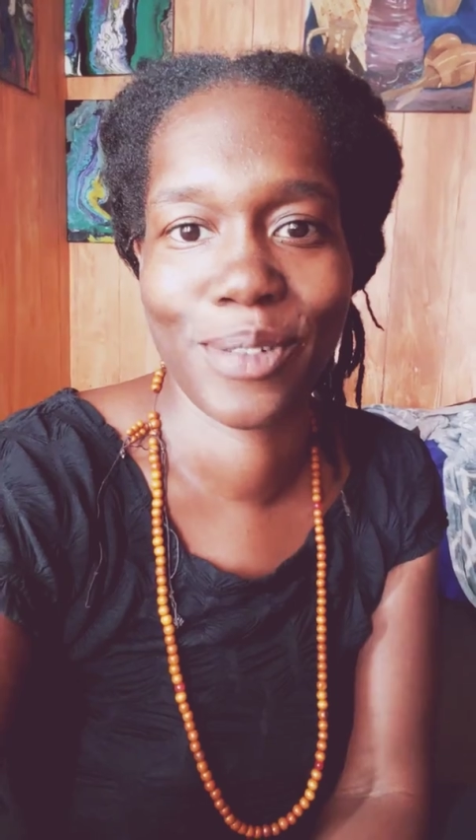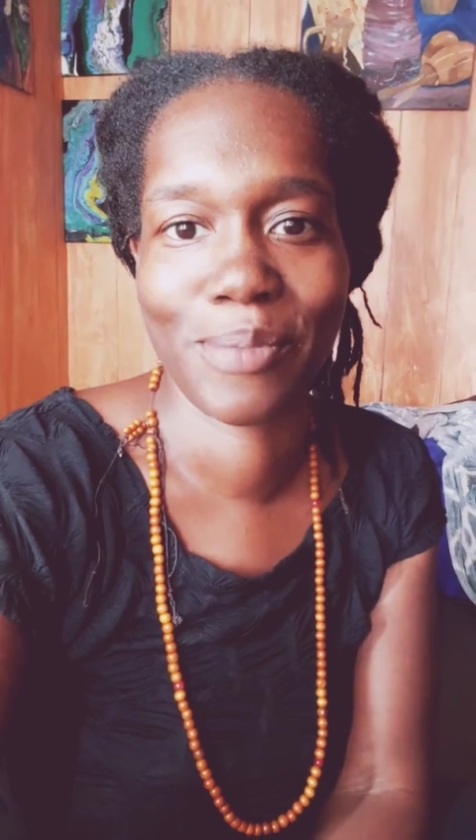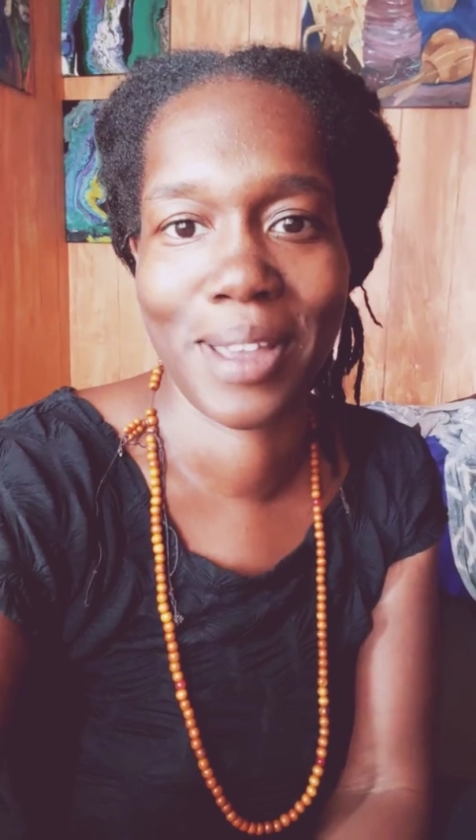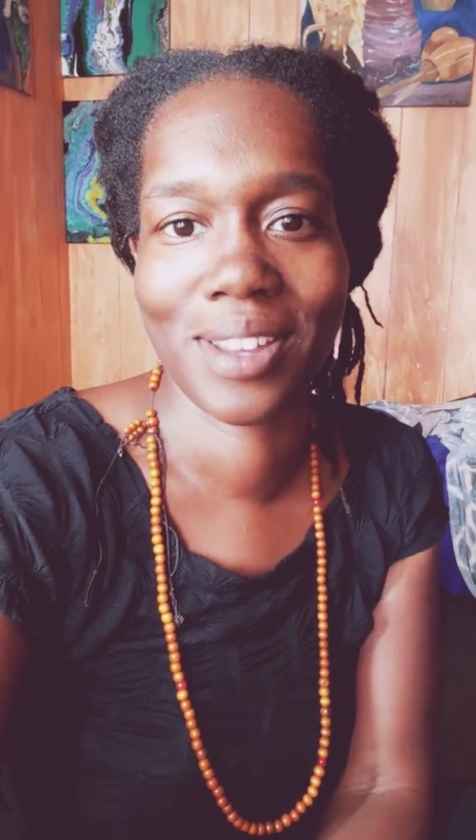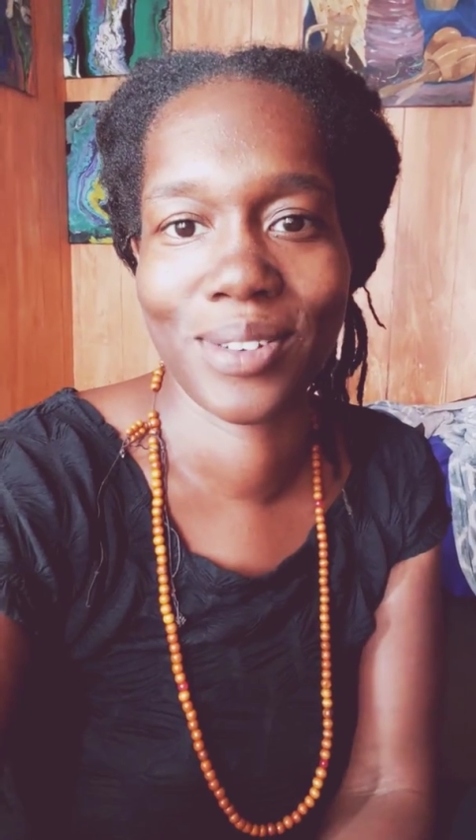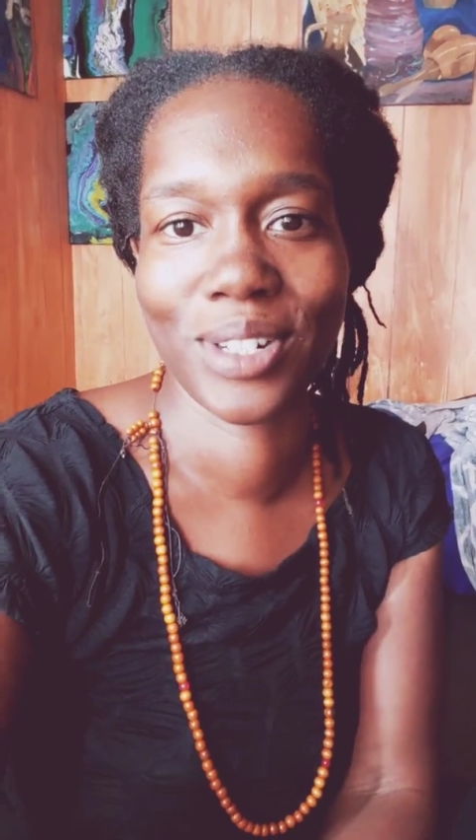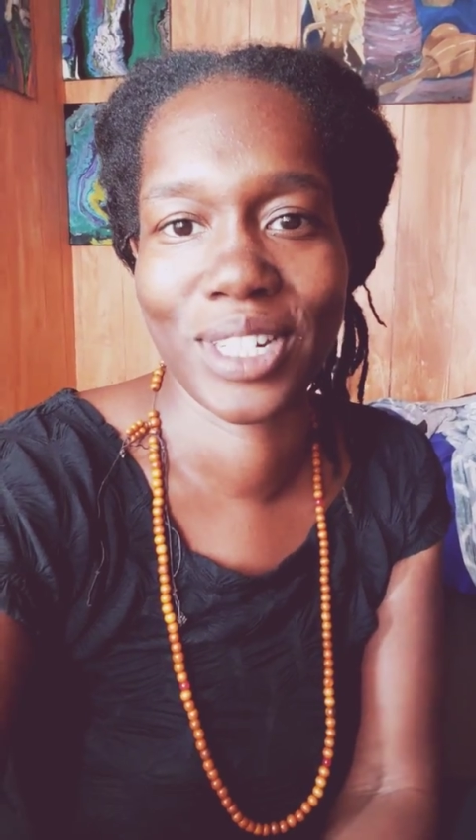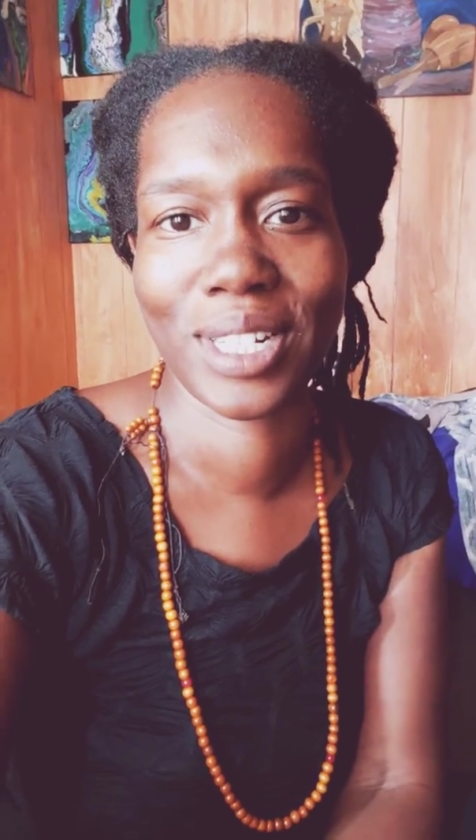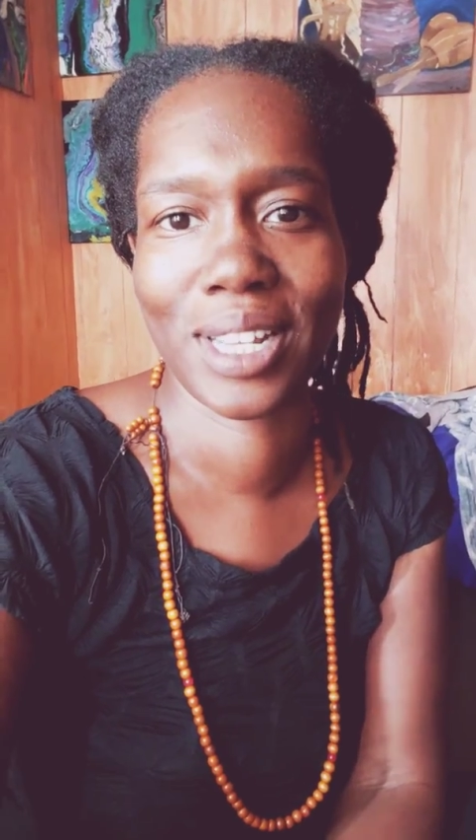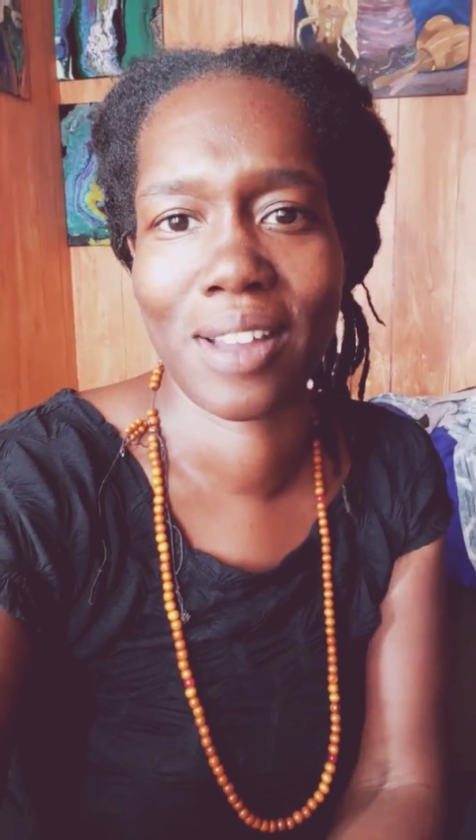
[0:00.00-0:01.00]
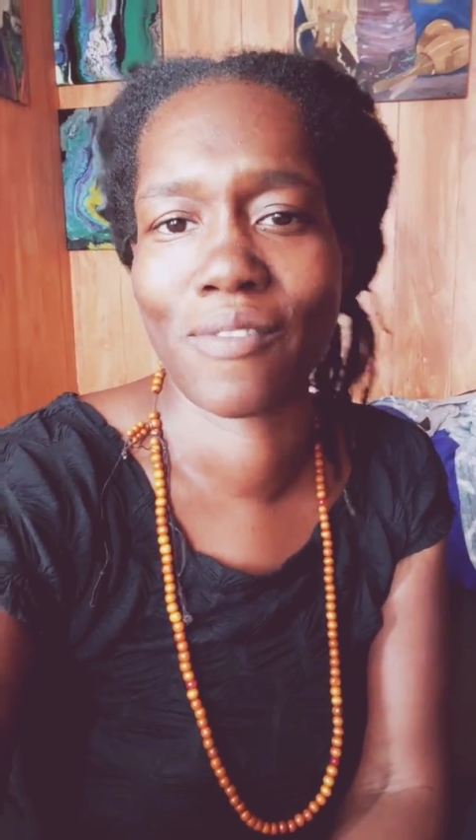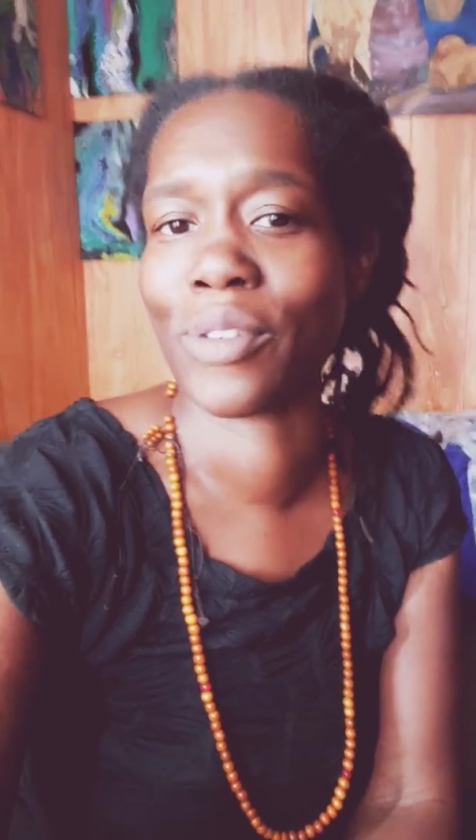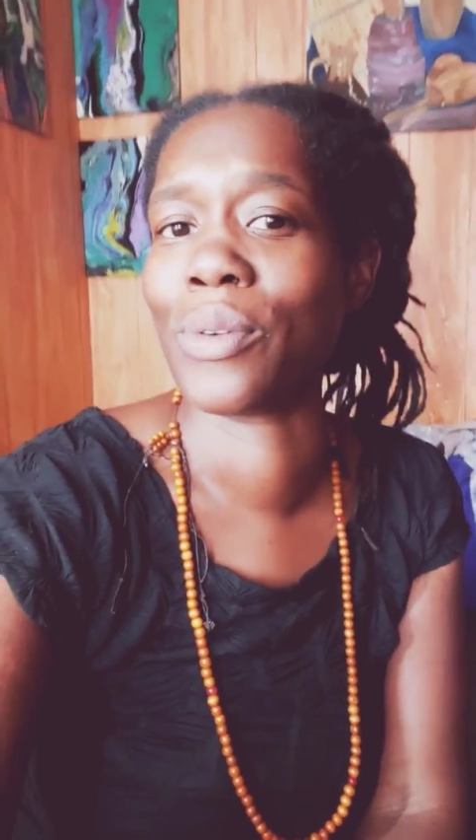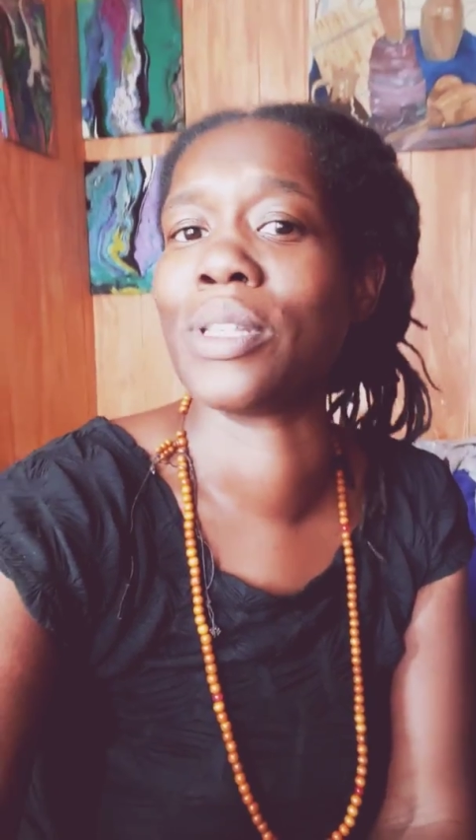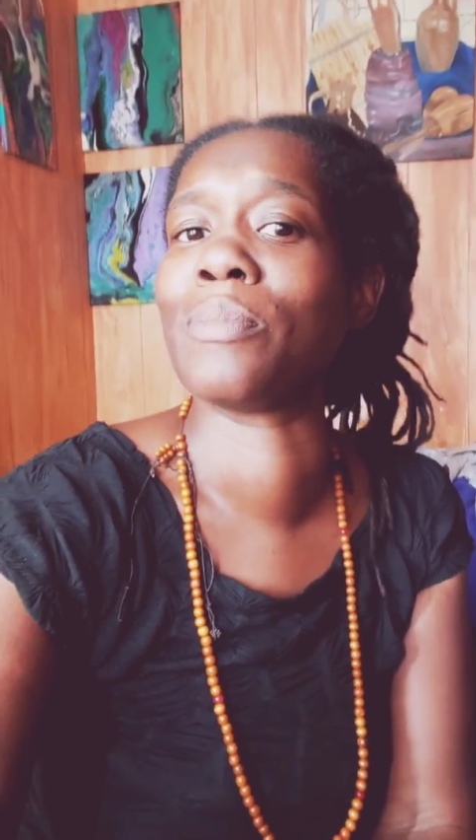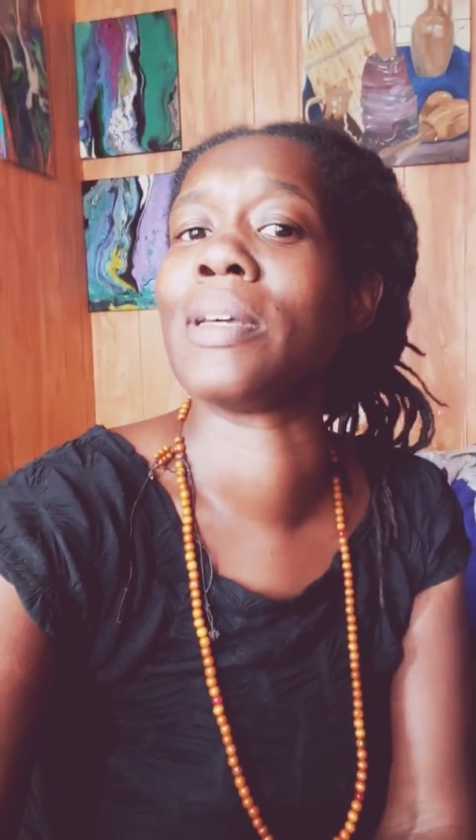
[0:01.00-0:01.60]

With my energy, I've noticed